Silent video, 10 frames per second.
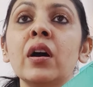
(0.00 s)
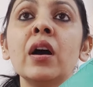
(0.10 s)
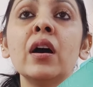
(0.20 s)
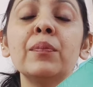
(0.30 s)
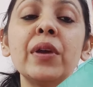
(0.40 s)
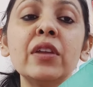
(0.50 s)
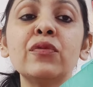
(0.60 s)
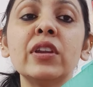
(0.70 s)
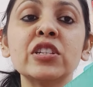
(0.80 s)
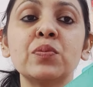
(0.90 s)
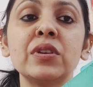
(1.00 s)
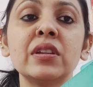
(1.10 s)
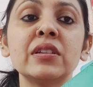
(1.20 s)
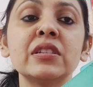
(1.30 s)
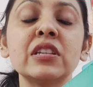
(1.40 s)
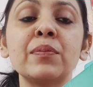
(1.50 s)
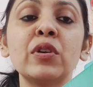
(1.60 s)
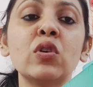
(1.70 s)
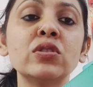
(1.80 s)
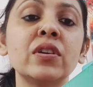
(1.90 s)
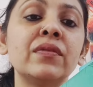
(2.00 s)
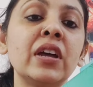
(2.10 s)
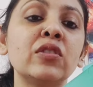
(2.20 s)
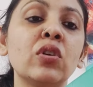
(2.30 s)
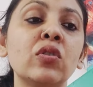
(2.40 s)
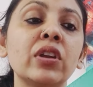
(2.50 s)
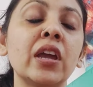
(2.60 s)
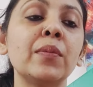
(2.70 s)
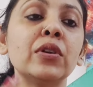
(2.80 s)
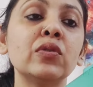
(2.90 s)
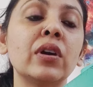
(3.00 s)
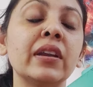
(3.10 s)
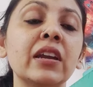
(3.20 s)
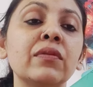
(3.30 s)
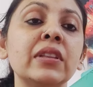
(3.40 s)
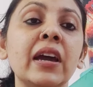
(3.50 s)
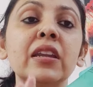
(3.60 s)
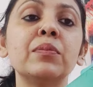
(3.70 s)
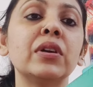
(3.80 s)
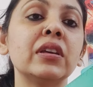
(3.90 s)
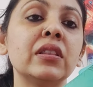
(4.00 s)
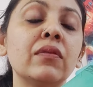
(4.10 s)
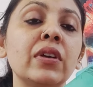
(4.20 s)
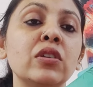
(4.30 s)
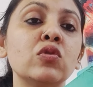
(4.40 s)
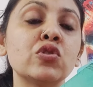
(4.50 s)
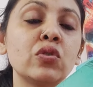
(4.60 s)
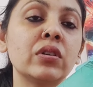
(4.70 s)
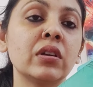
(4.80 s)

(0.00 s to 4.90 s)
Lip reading: painful experiences, and because of that, you are not able to connect with anybody the way you should.